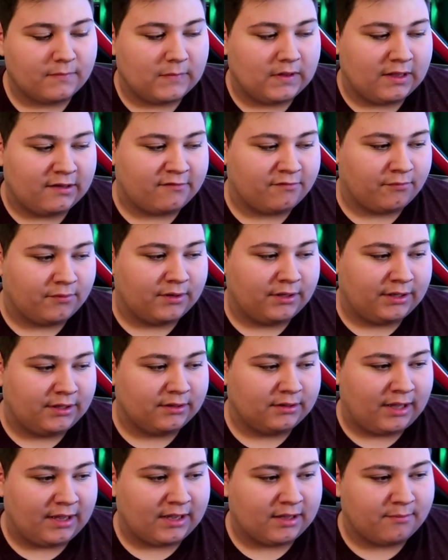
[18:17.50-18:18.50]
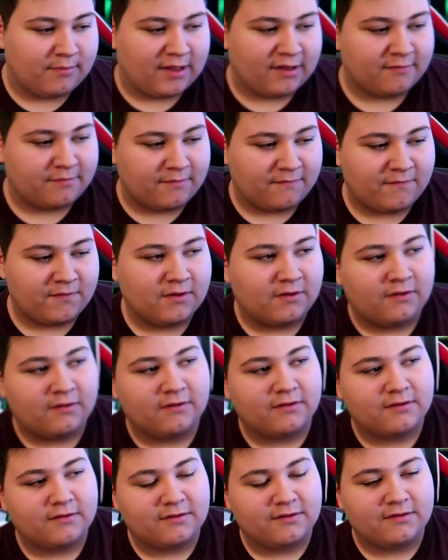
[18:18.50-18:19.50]
It's really, like, it makes me feel
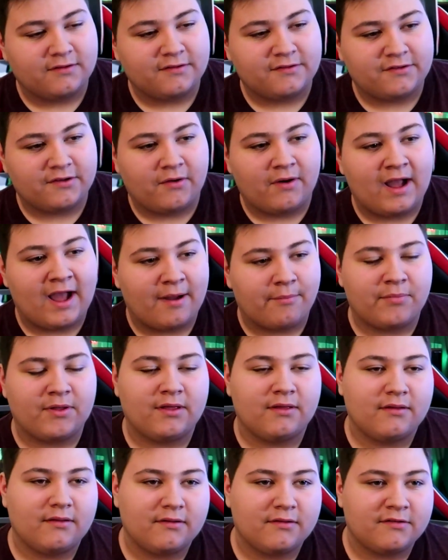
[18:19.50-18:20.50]
so happy.